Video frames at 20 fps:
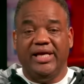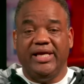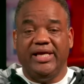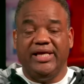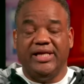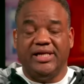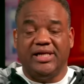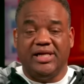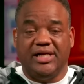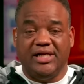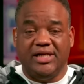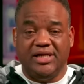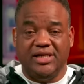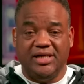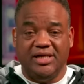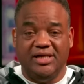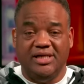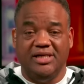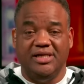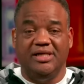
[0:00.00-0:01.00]
it
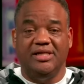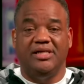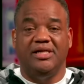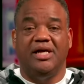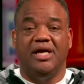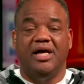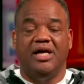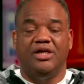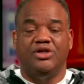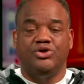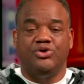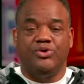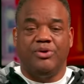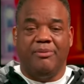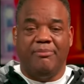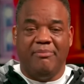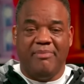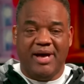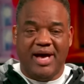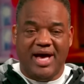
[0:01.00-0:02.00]
could
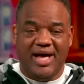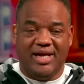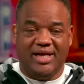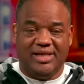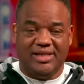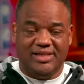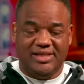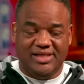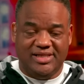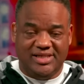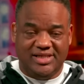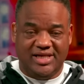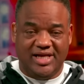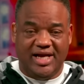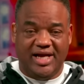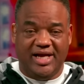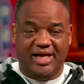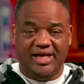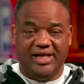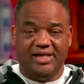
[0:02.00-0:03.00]
dramatically
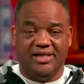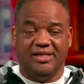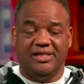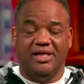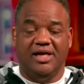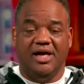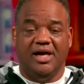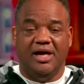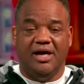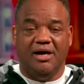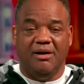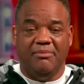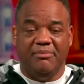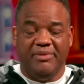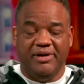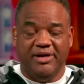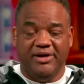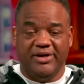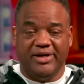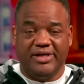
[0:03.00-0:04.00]
change
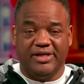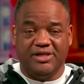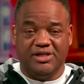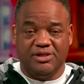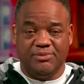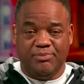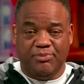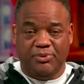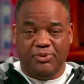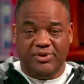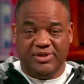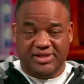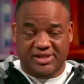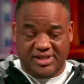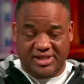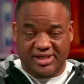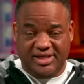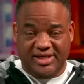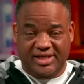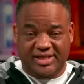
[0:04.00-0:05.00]
American
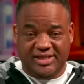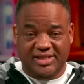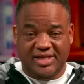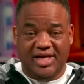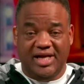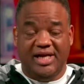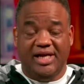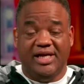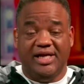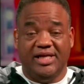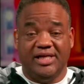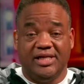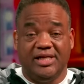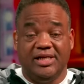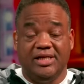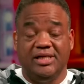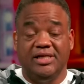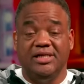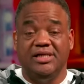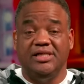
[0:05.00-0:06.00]
sports leagues. It
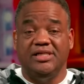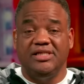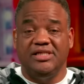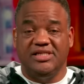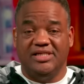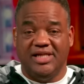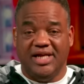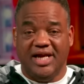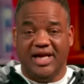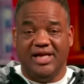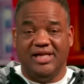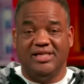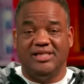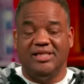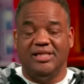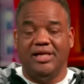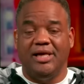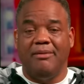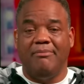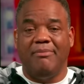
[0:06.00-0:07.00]
could change
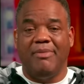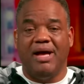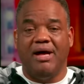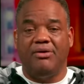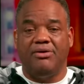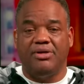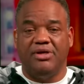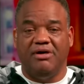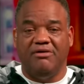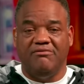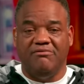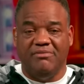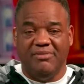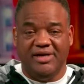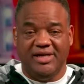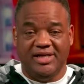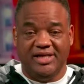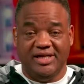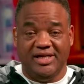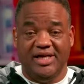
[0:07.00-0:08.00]
the amount of
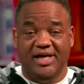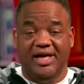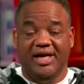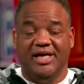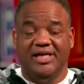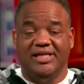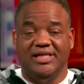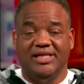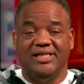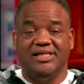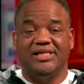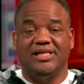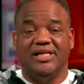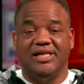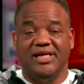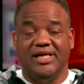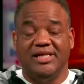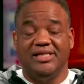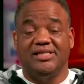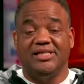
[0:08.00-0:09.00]
money these
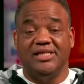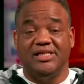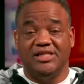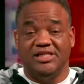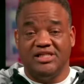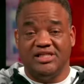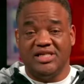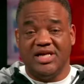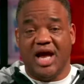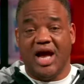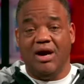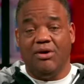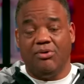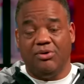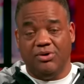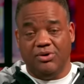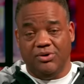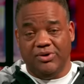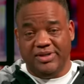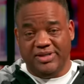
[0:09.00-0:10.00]
leagues can
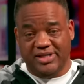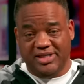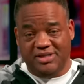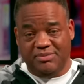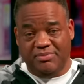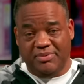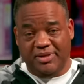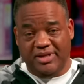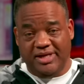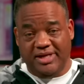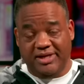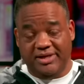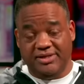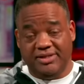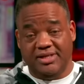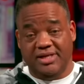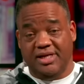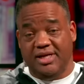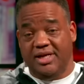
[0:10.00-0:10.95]
shower on these players.